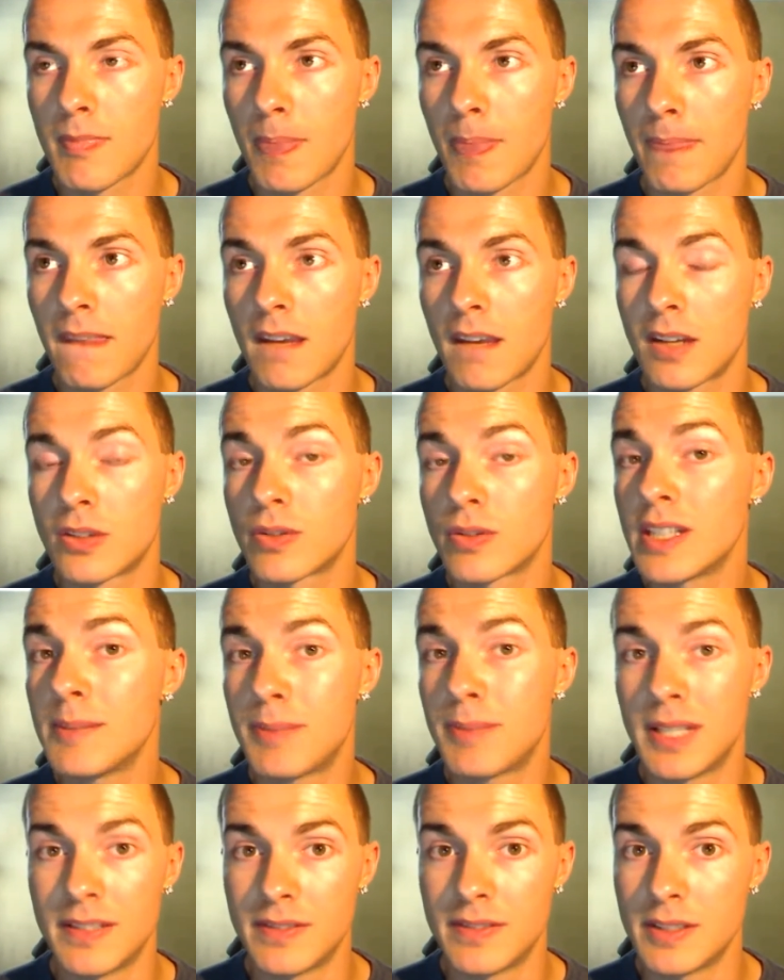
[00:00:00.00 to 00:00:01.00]
Great
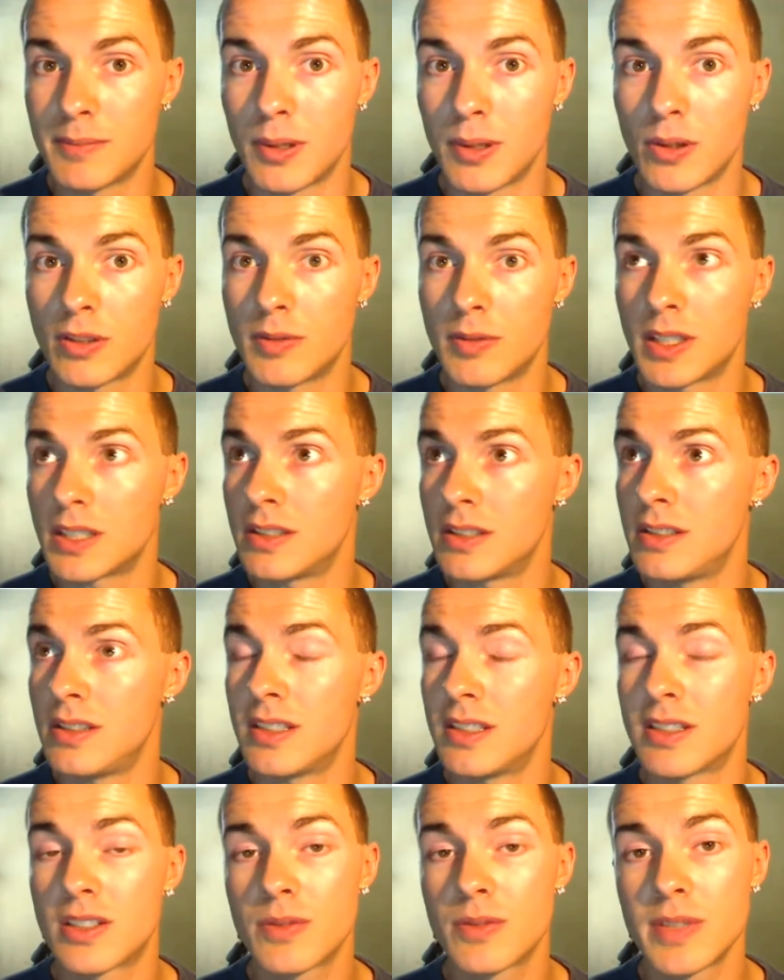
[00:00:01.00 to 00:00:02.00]
pivot Pokemon because you can
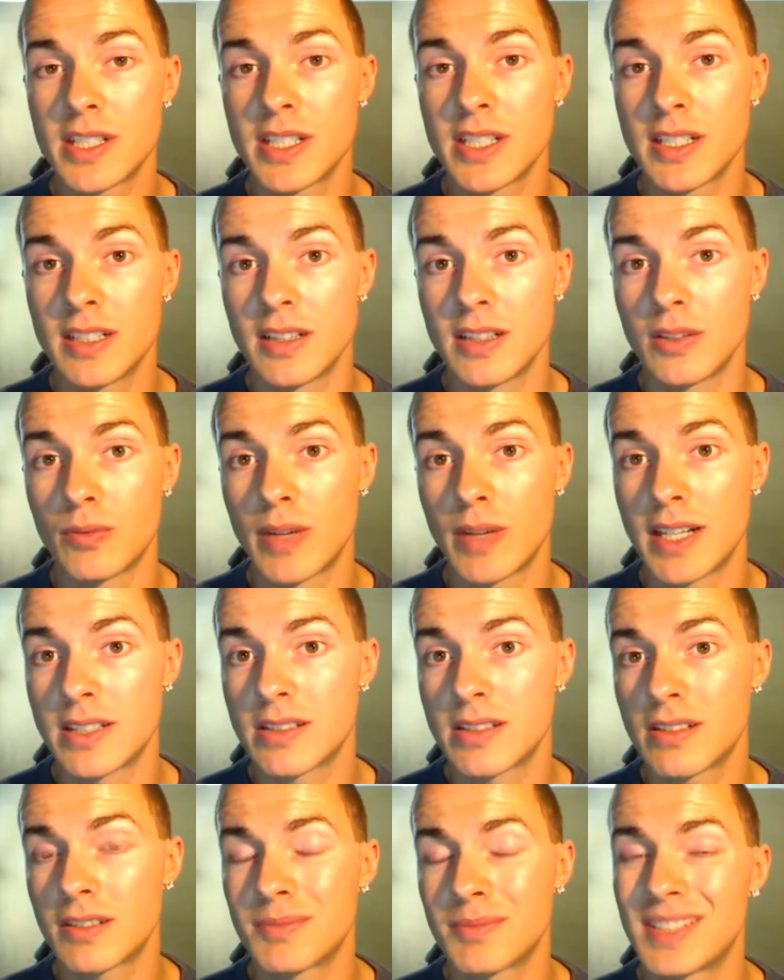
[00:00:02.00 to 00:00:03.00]
switch in the right
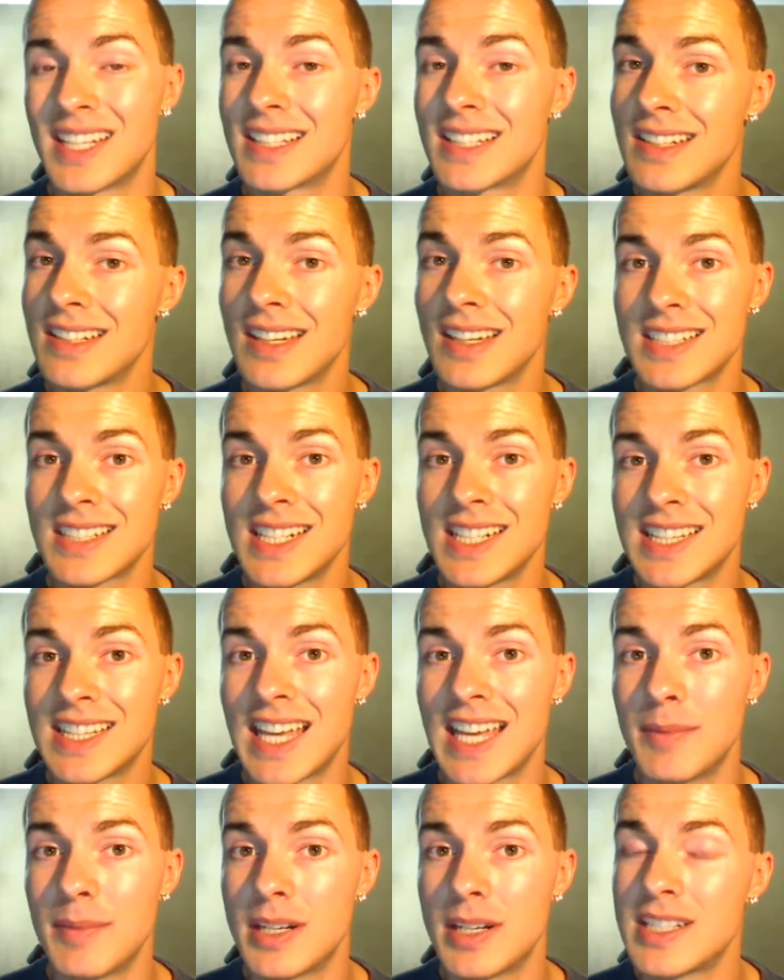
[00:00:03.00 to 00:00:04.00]
circumstance, not take that
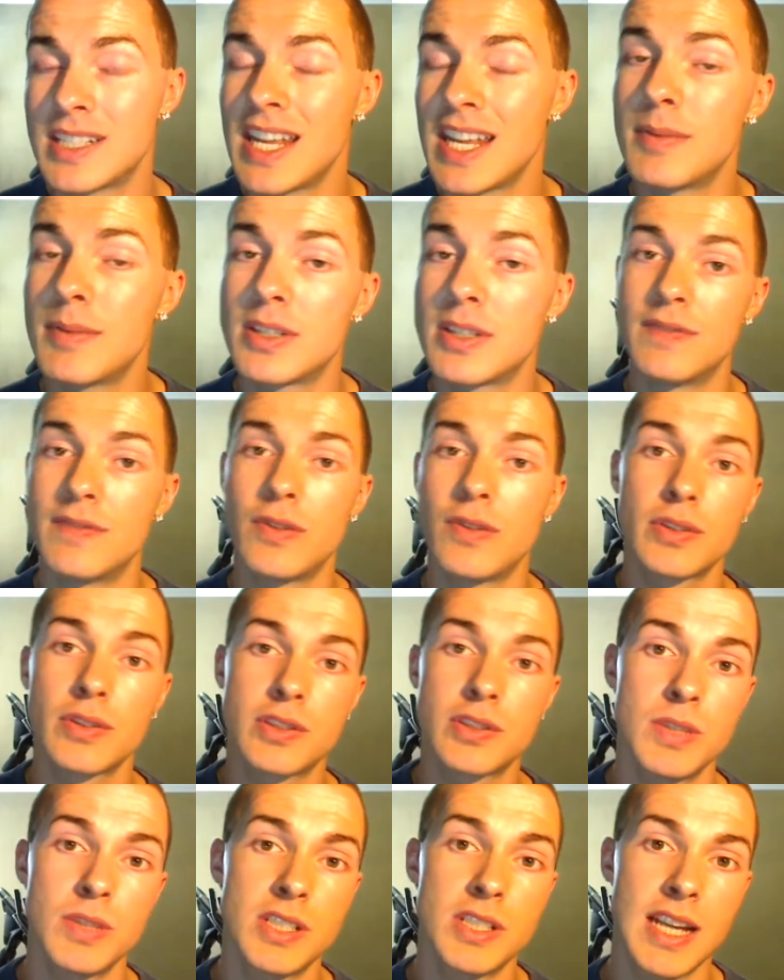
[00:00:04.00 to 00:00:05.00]
much damage, and Volt
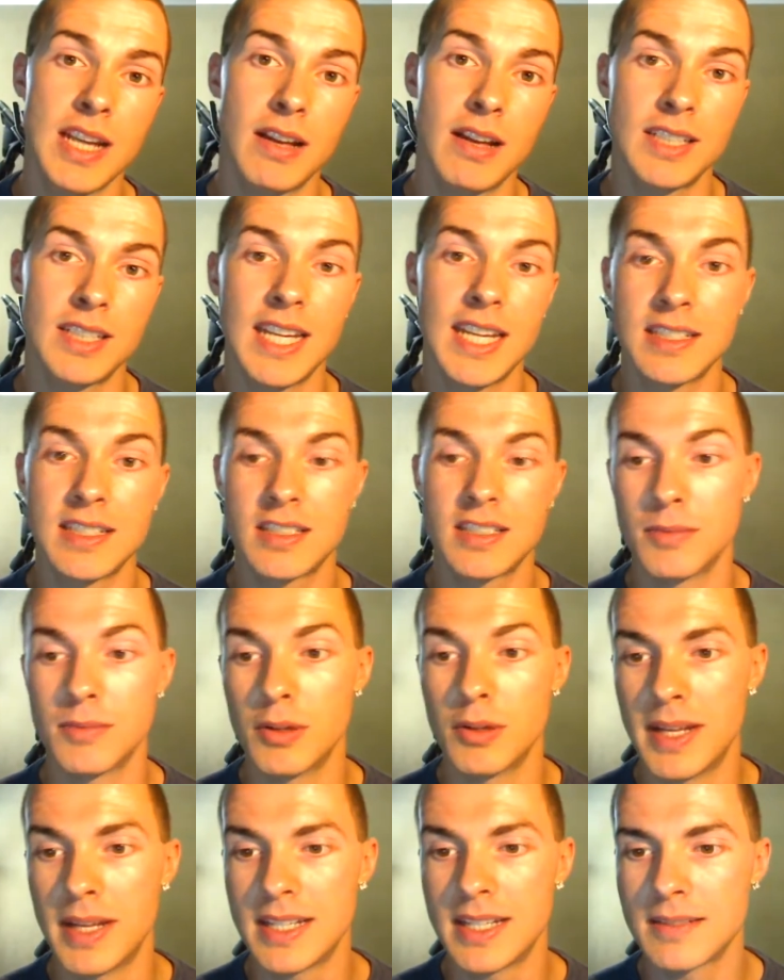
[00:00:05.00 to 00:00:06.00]
Switch out and gain some
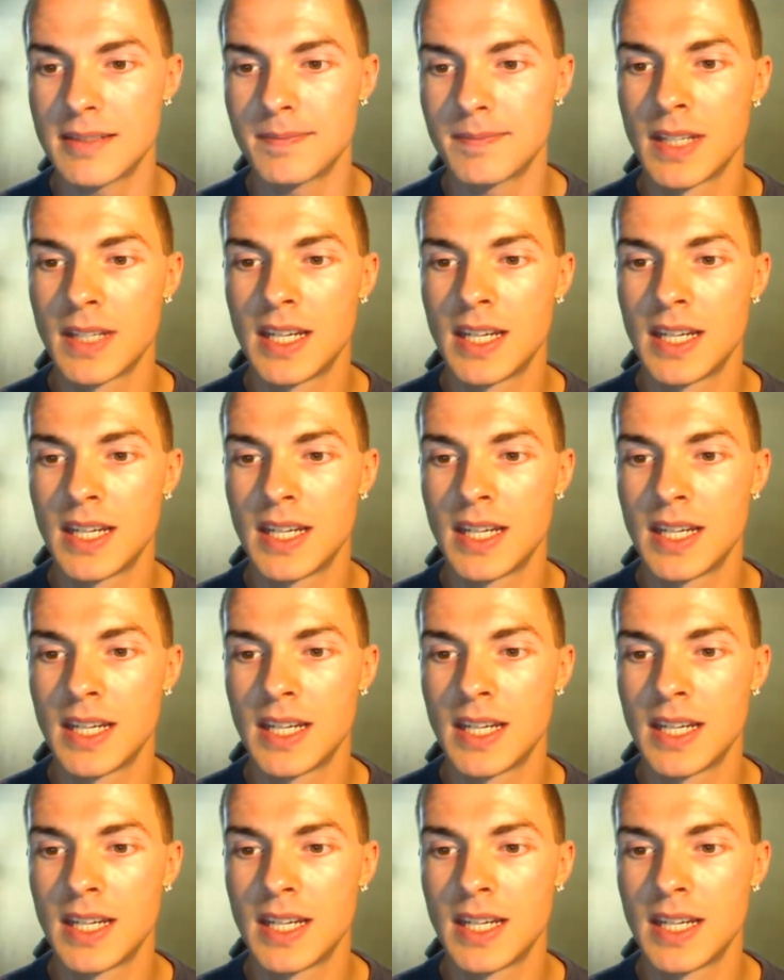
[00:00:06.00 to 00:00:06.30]
momentum.